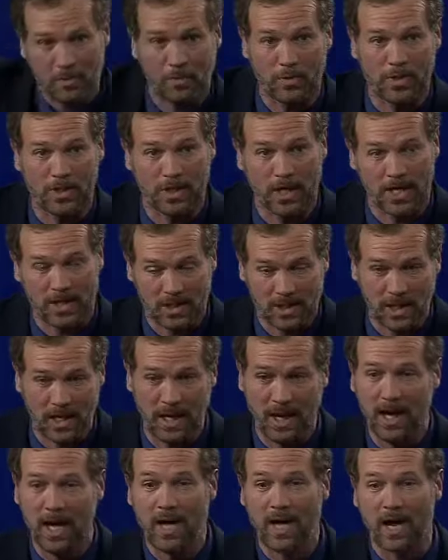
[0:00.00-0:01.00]
in
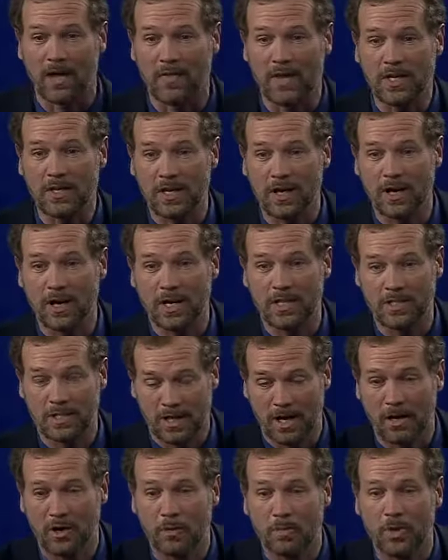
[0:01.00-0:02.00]
precisely, and they did it a
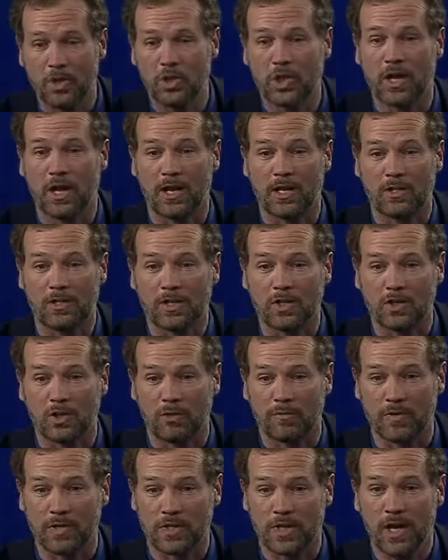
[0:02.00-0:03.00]
terrible genetic
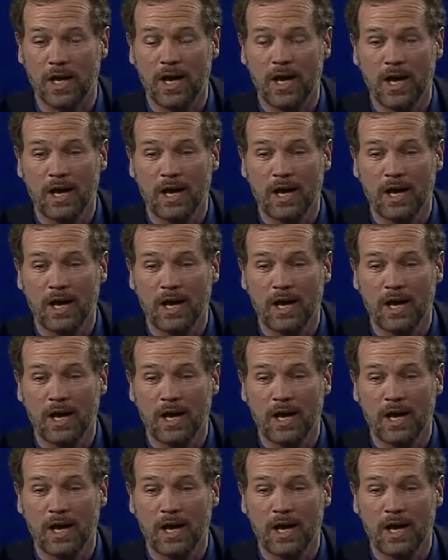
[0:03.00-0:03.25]
disservice.